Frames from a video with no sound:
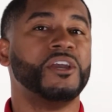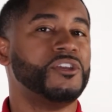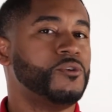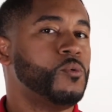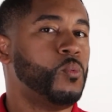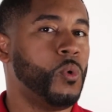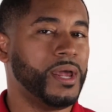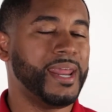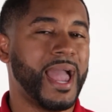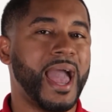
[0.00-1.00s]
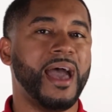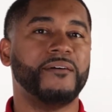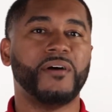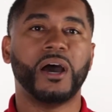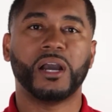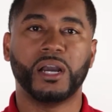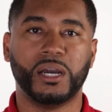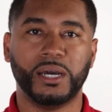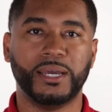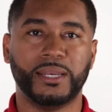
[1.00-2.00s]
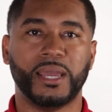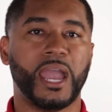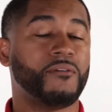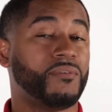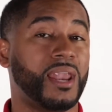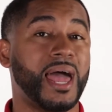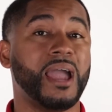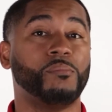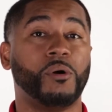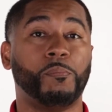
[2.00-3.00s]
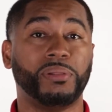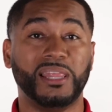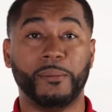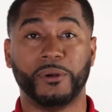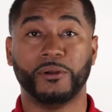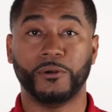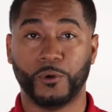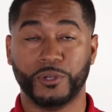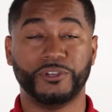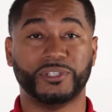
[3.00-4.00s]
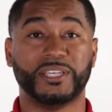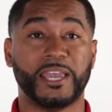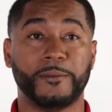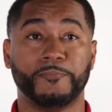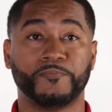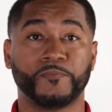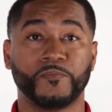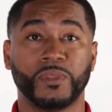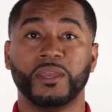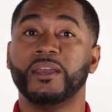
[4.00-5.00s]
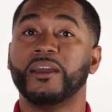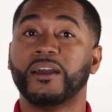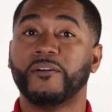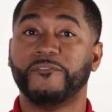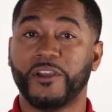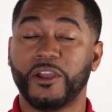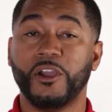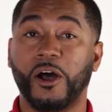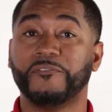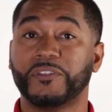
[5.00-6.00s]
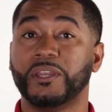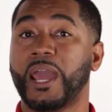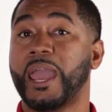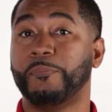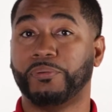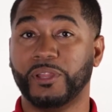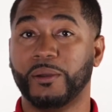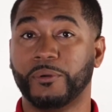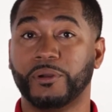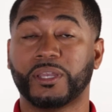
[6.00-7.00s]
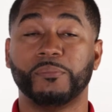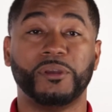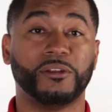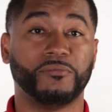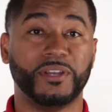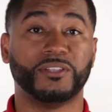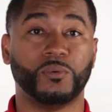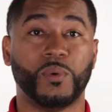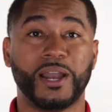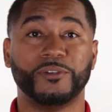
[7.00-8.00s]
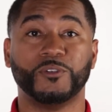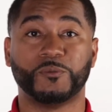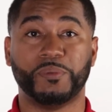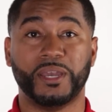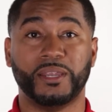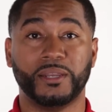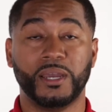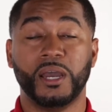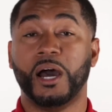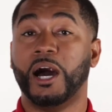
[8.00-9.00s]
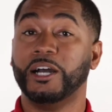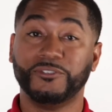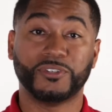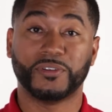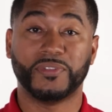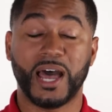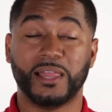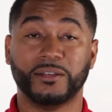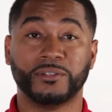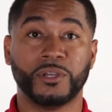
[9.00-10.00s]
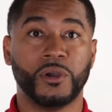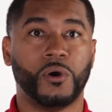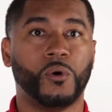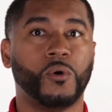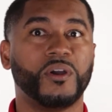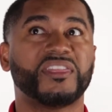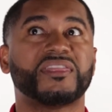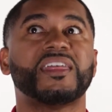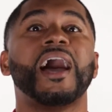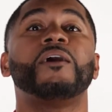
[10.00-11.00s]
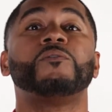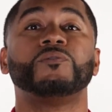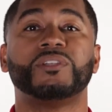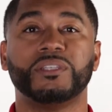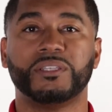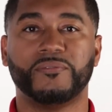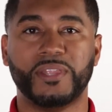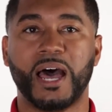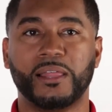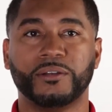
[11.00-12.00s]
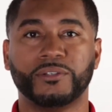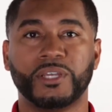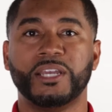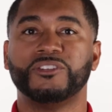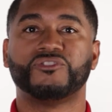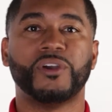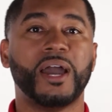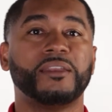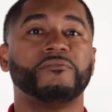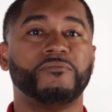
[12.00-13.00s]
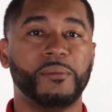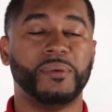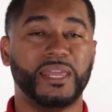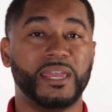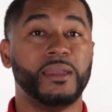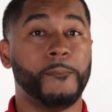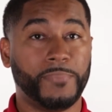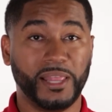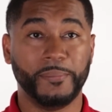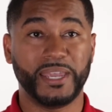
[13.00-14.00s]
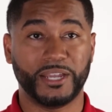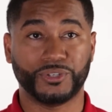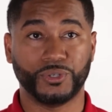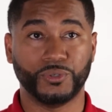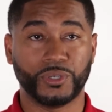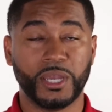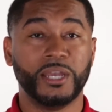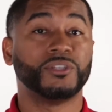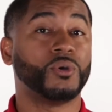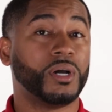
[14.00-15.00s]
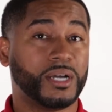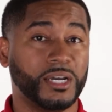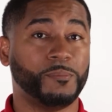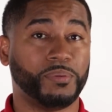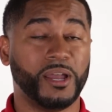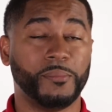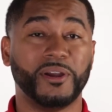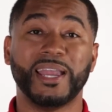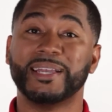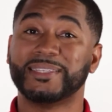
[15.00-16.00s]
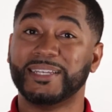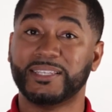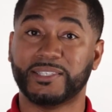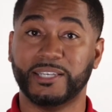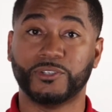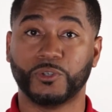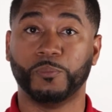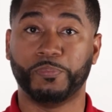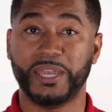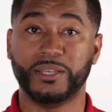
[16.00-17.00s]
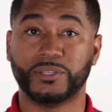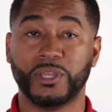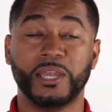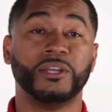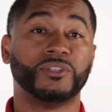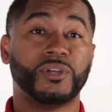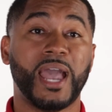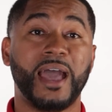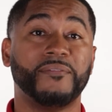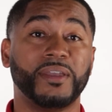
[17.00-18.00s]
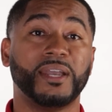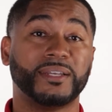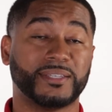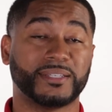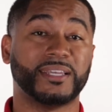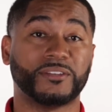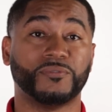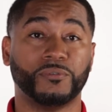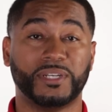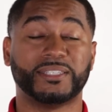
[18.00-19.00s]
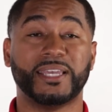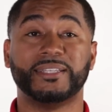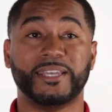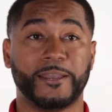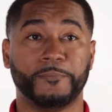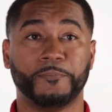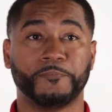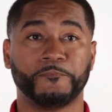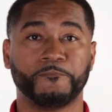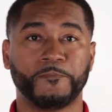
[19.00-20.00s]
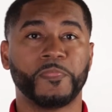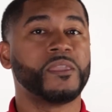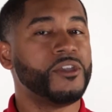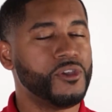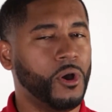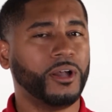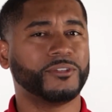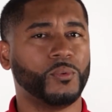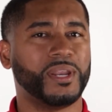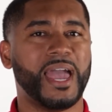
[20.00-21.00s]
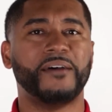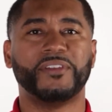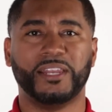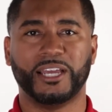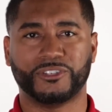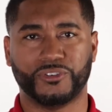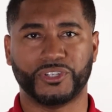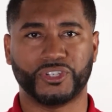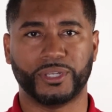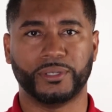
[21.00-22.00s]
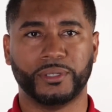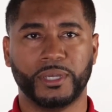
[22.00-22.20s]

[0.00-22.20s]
You want to have a good and reliable plumber on your team. Very often, a plumber can be the reason why you spend hundreds of dollars or thousands of dollars trying to remedy plumbing issues. So a good plumber is an essential piece to having a successful real estate team. You also want to have an electrician.